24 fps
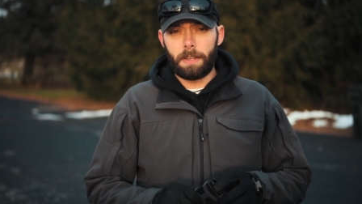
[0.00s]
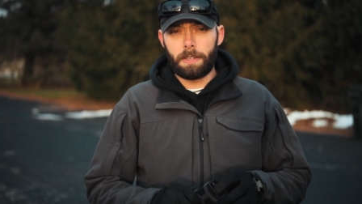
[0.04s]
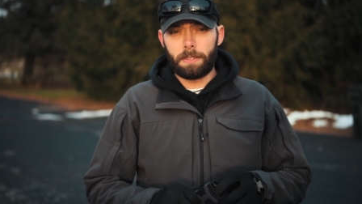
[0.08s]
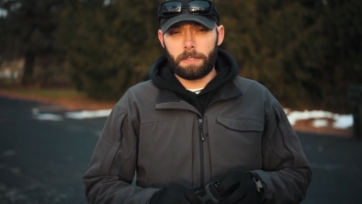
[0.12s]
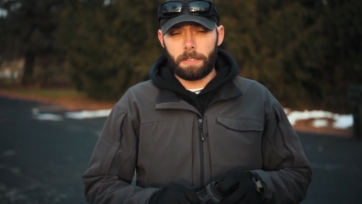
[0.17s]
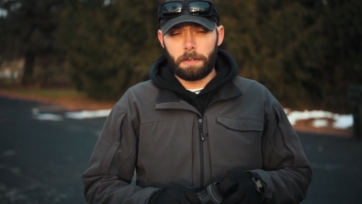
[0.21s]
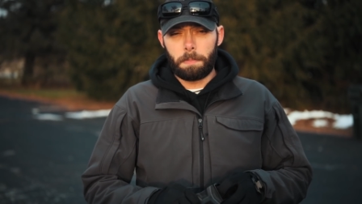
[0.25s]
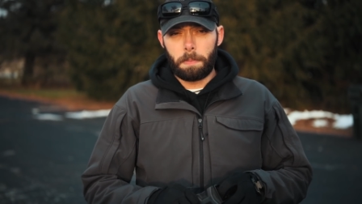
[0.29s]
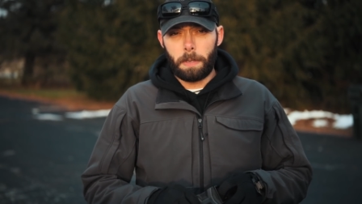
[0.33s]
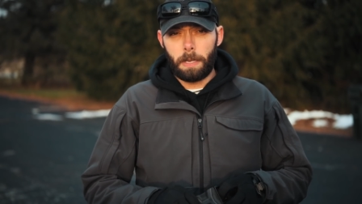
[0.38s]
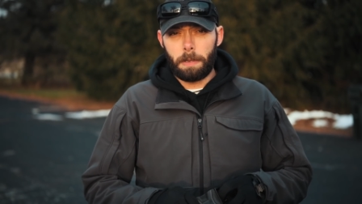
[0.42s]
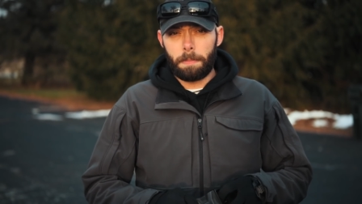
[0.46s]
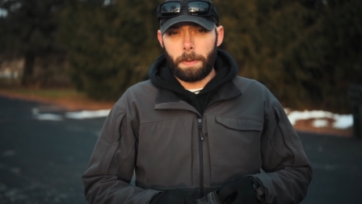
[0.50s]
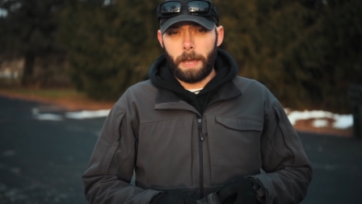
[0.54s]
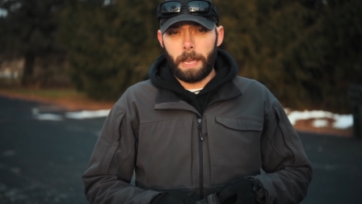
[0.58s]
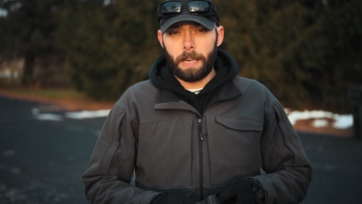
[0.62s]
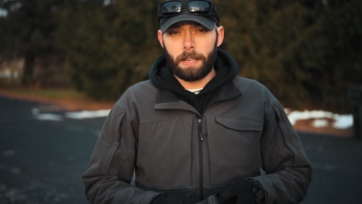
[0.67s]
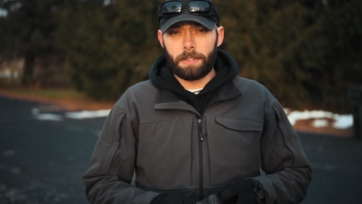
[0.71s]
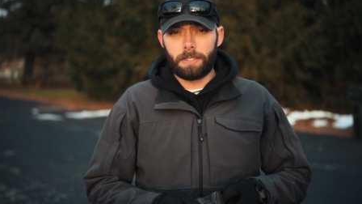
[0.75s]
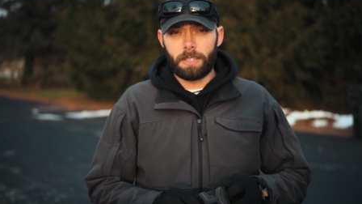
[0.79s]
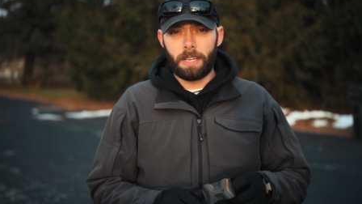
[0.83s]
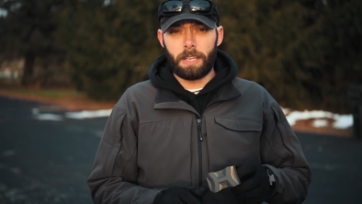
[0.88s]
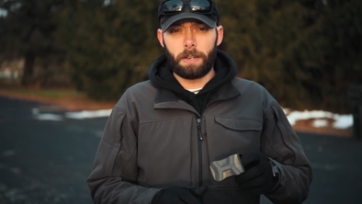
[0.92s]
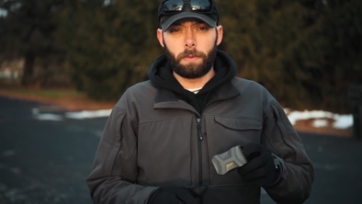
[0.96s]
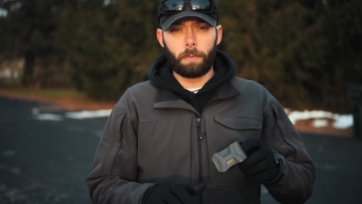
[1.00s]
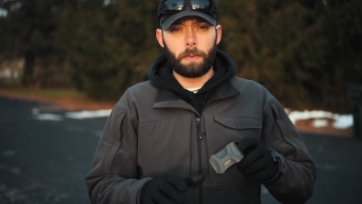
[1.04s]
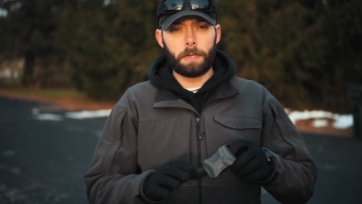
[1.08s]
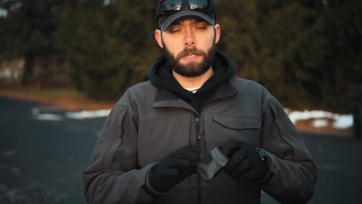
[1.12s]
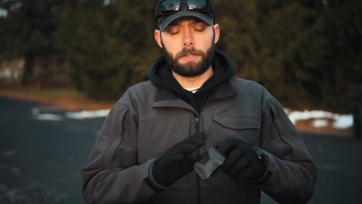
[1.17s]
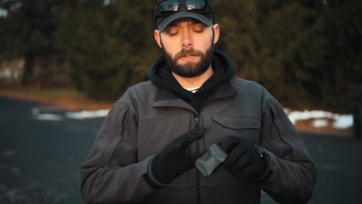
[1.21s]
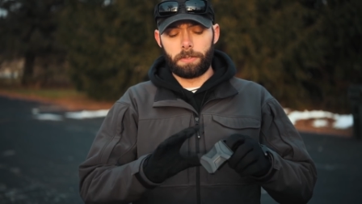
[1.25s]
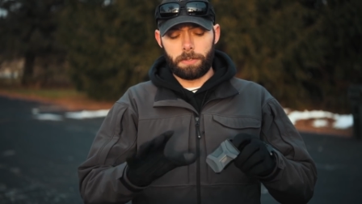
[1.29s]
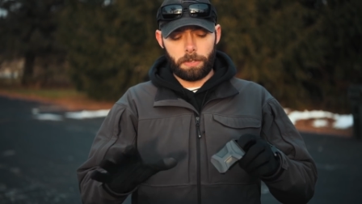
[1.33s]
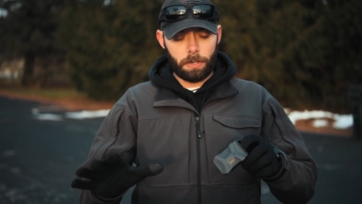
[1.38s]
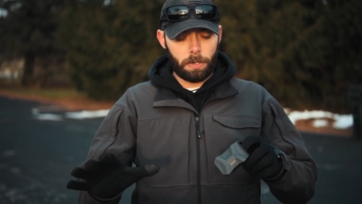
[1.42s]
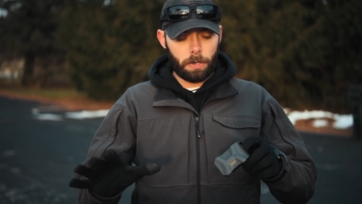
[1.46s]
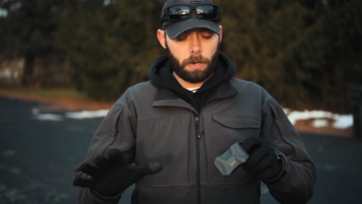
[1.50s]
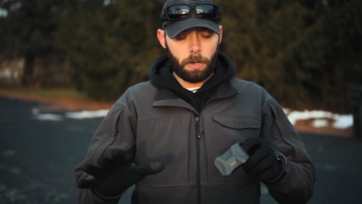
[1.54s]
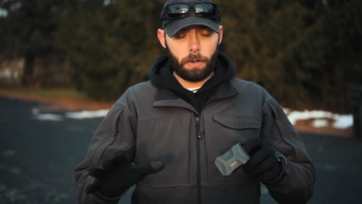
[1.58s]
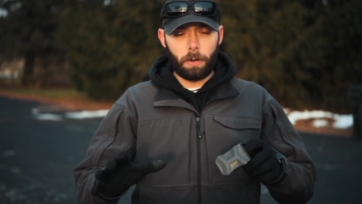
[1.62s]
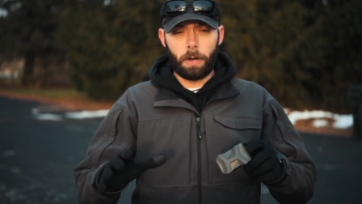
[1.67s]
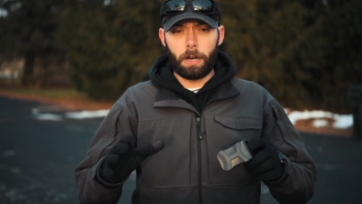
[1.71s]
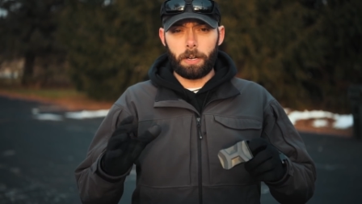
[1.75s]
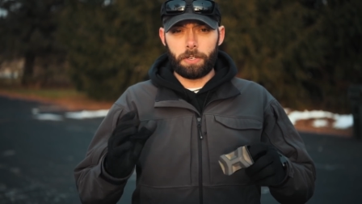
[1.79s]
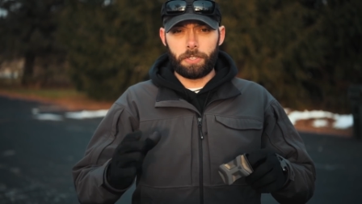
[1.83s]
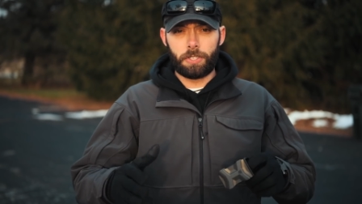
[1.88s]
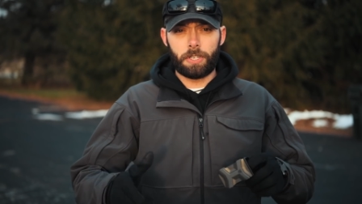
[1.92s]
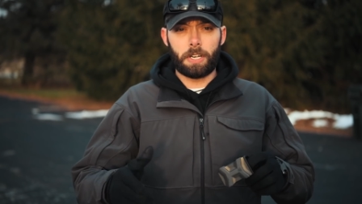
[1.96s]
A C P magazine with
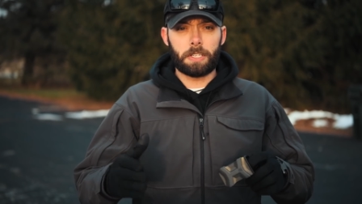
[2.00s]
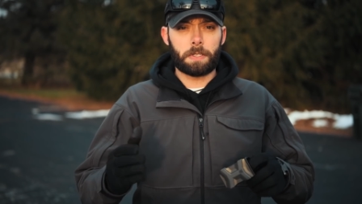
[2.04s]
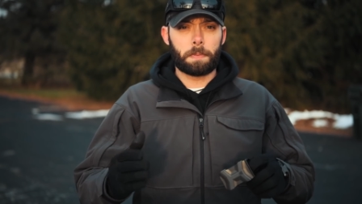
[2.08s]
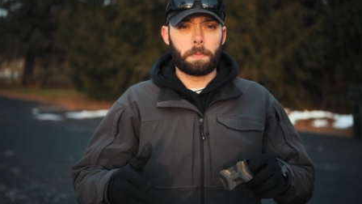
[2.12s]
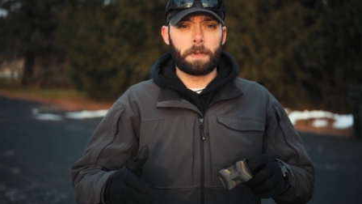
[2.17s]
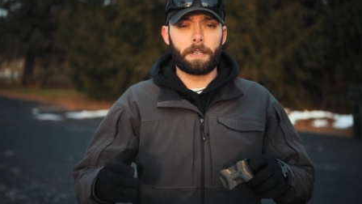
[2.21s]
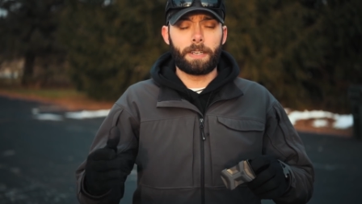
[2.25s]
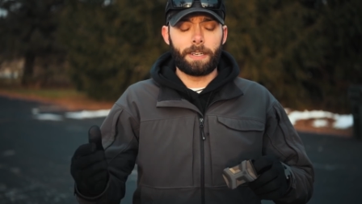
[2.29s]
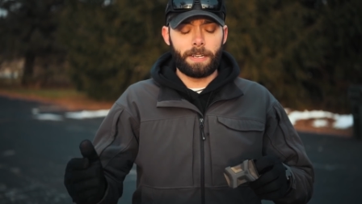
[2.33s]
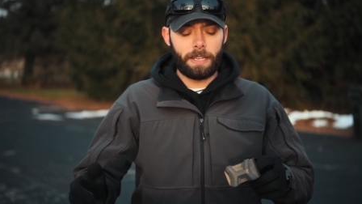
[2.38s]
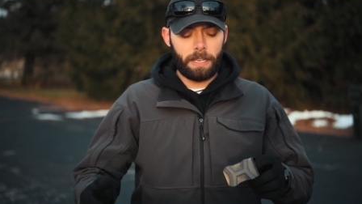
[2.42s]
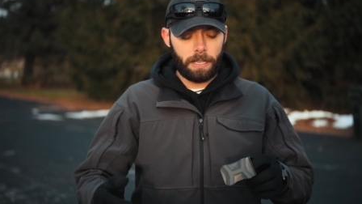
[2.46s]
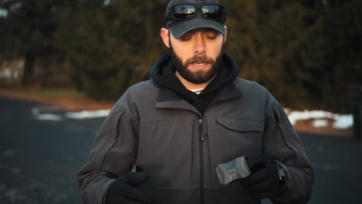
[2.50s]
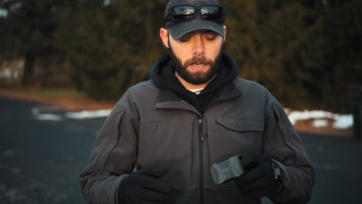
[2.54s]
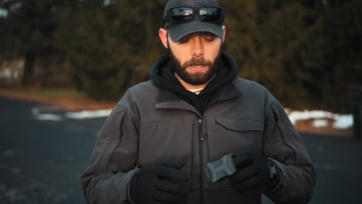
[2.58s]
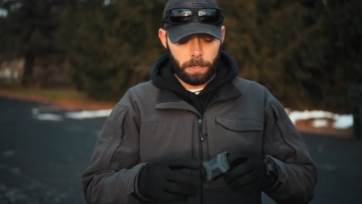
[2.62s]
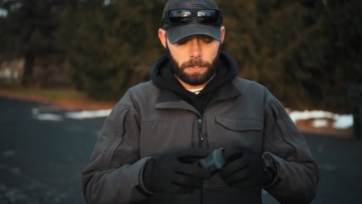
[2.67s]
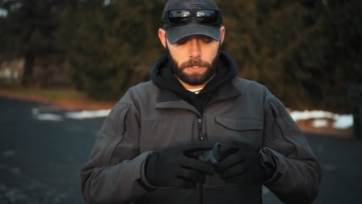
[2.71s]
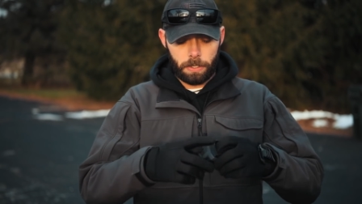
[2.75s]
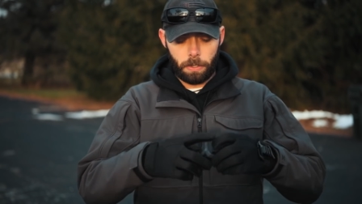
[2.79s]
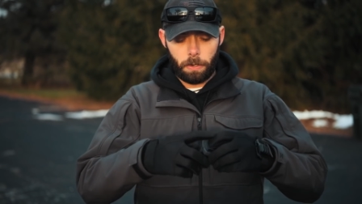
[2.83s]
zero adjustment needed.